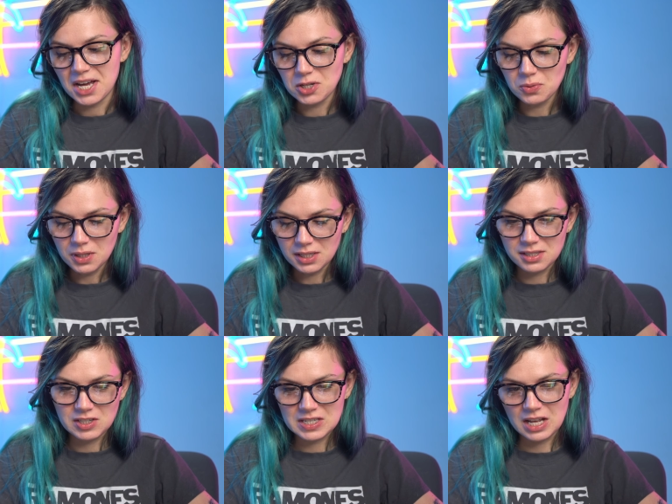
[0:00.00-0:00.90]
do like the
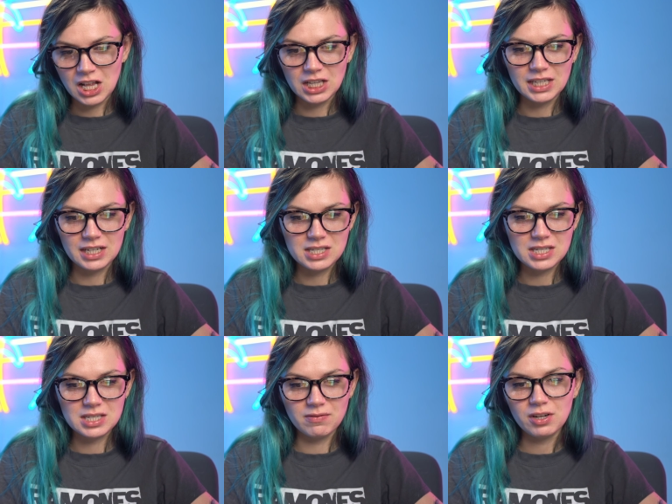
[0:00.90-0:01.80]
result, and it's
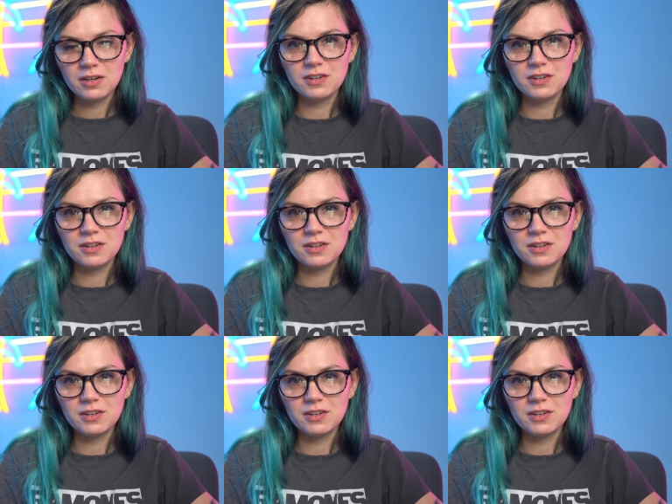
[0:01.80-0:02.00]
very